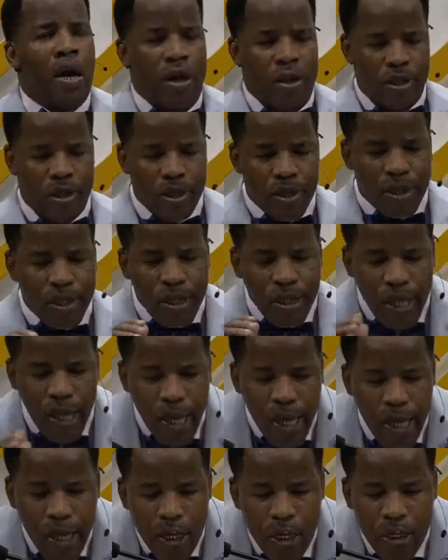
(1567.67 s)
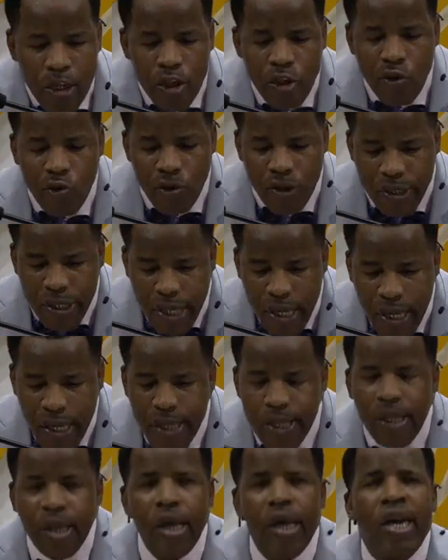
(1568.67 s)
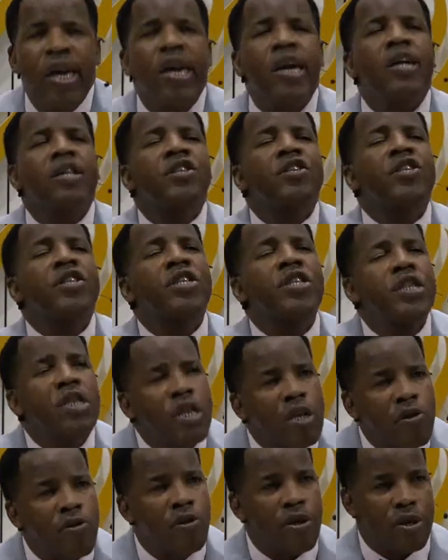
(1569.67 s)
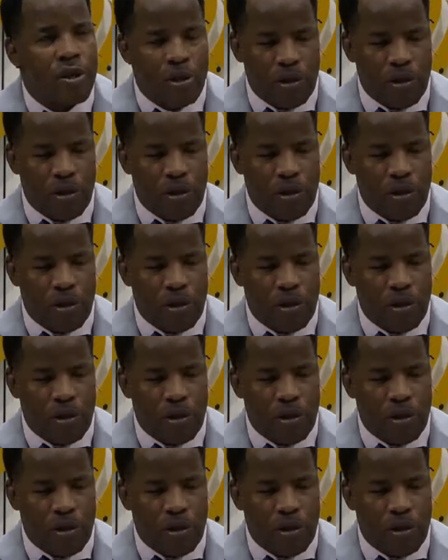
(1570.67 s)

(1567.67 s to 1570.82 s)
the things you did in secret,